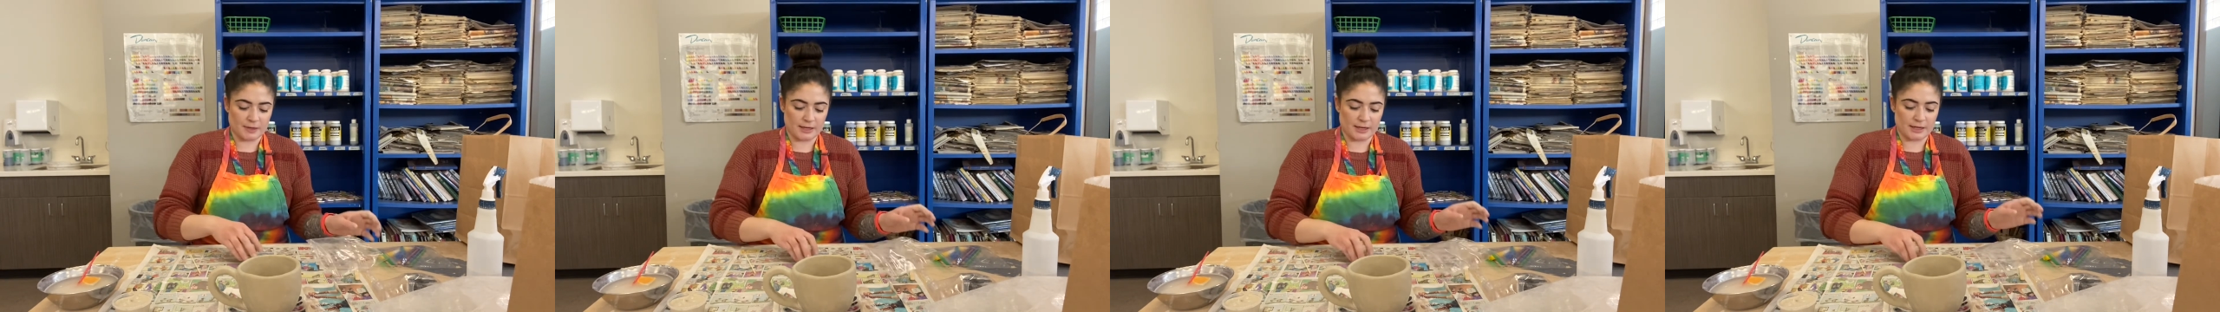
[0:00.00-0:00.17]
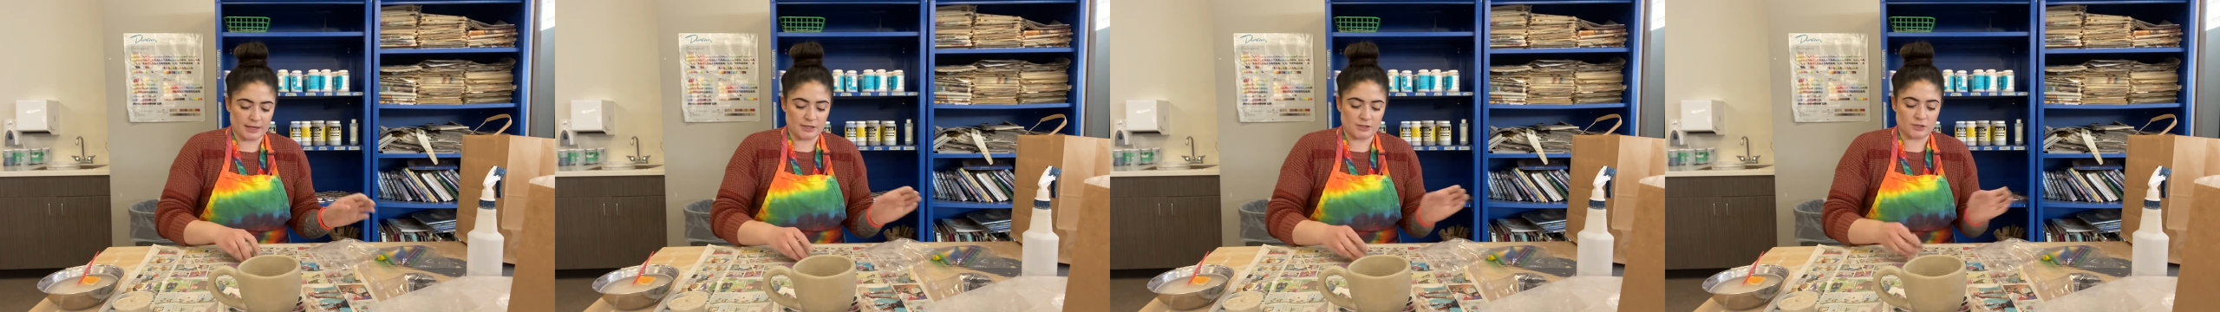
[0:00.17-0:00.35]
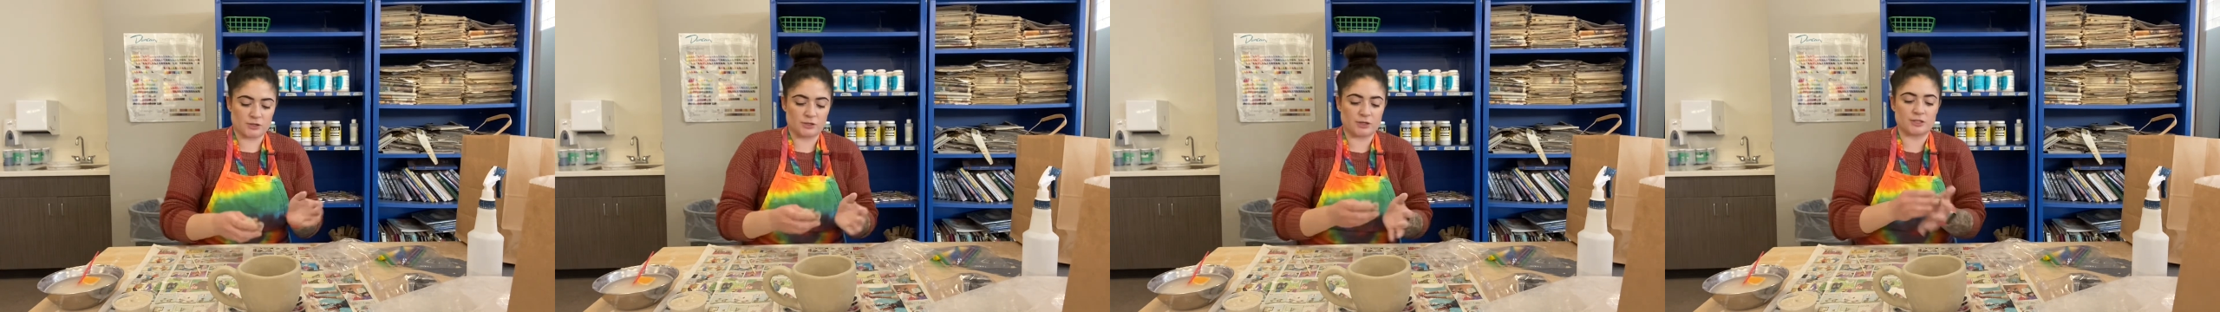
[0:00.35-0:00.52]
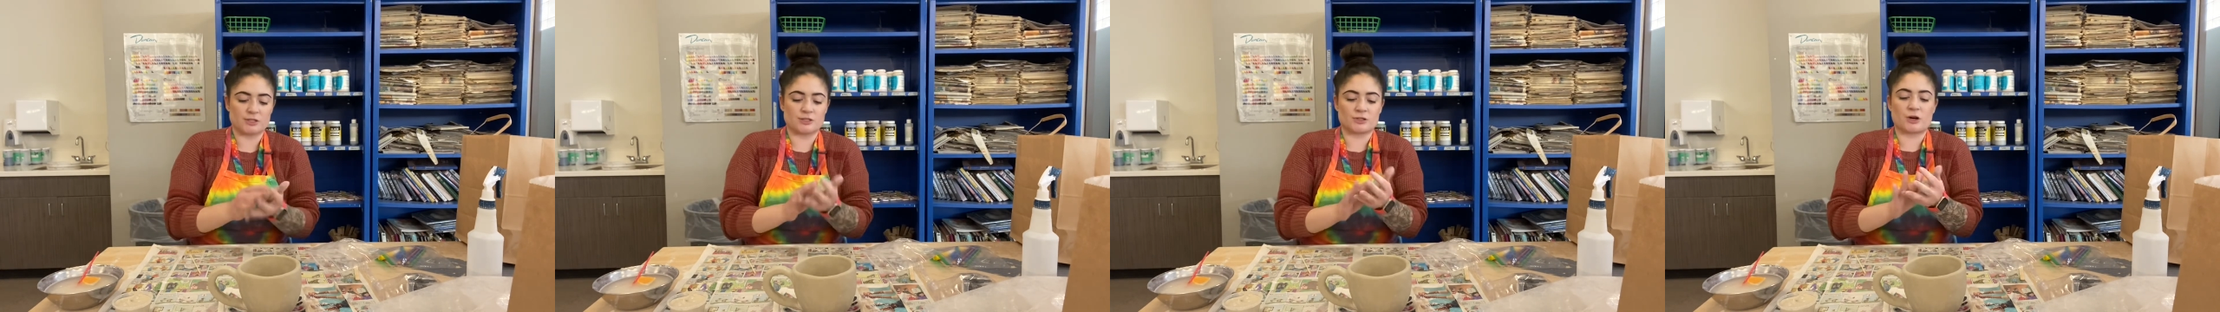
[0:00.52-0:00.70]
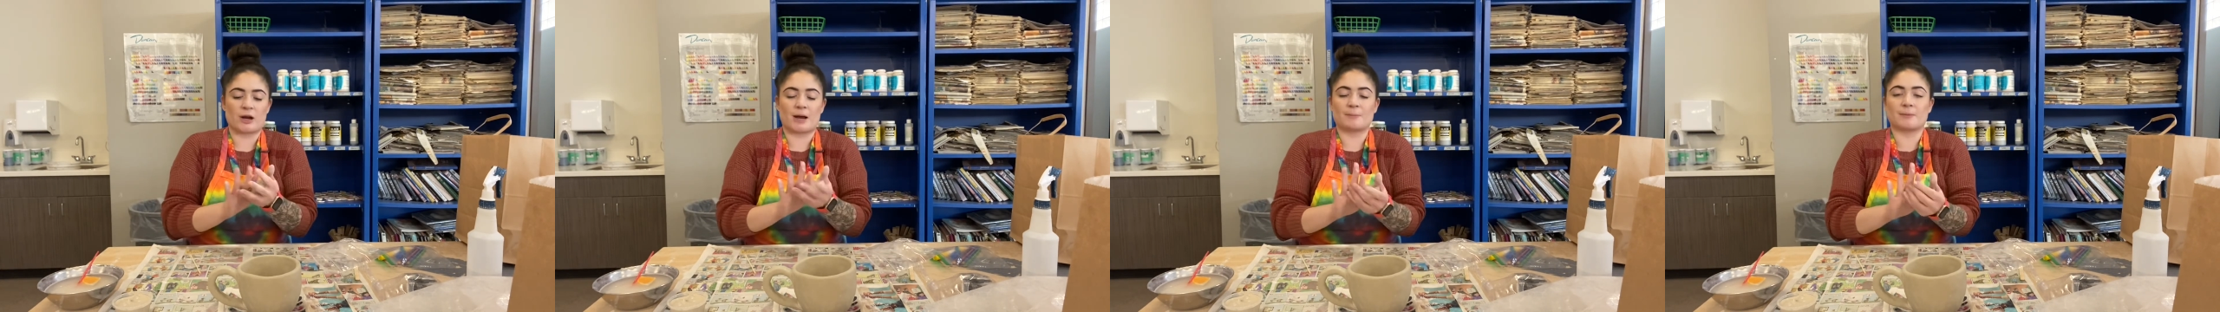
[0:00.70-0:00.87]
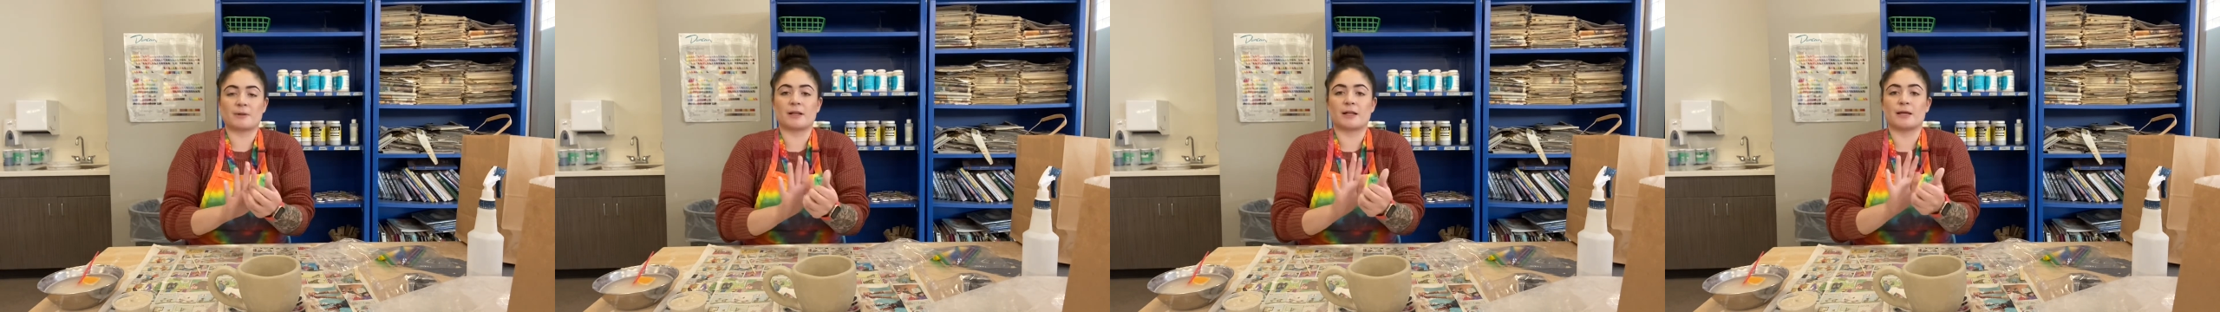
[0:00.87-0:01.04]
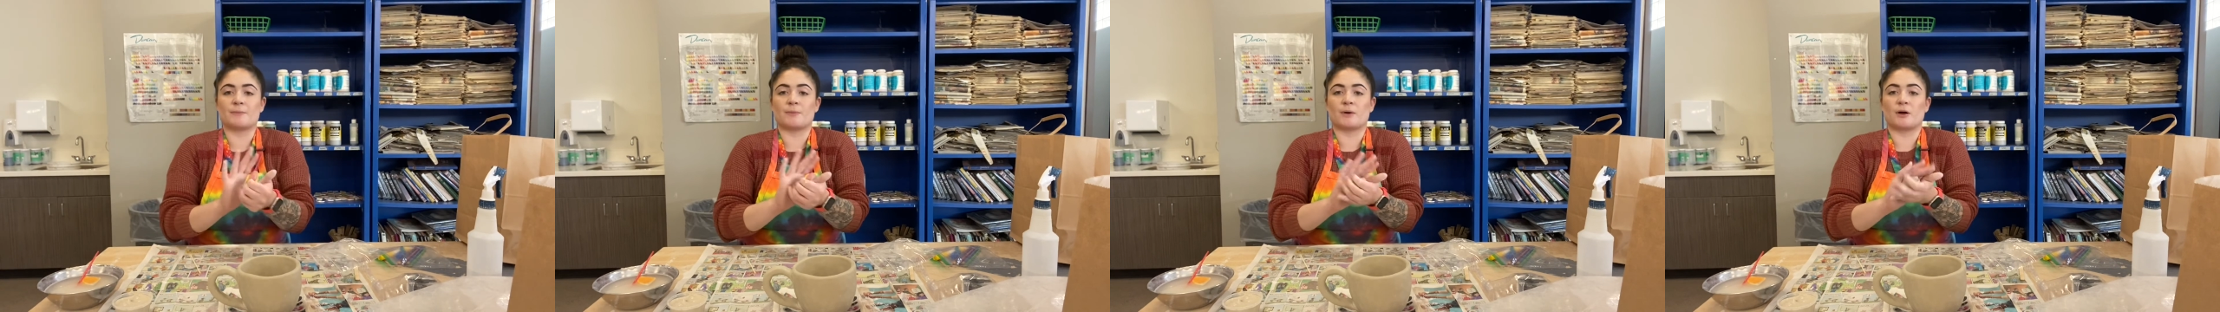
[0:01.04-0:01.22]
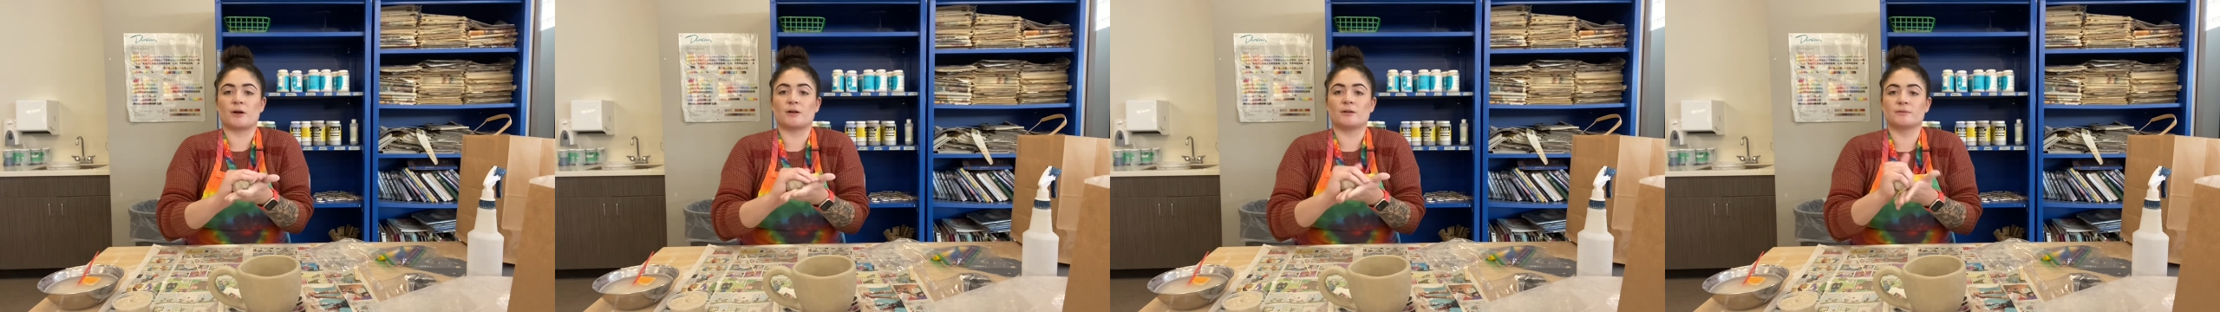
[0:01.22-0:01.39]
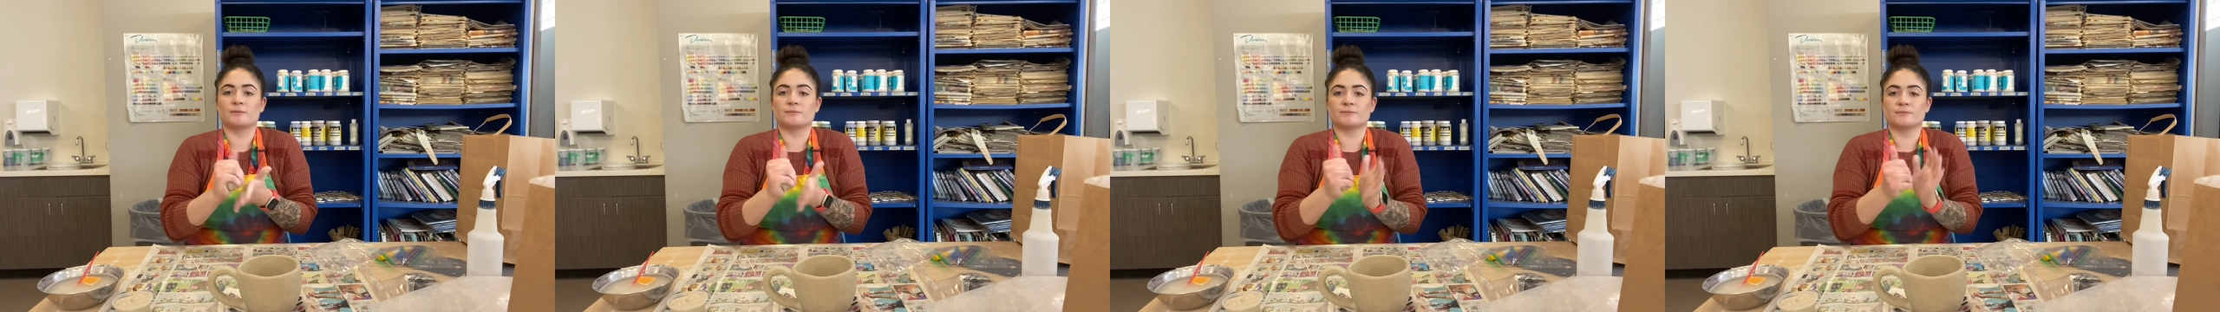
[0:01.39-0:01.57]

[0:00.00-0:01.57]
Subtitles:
it into your scrap clay ball,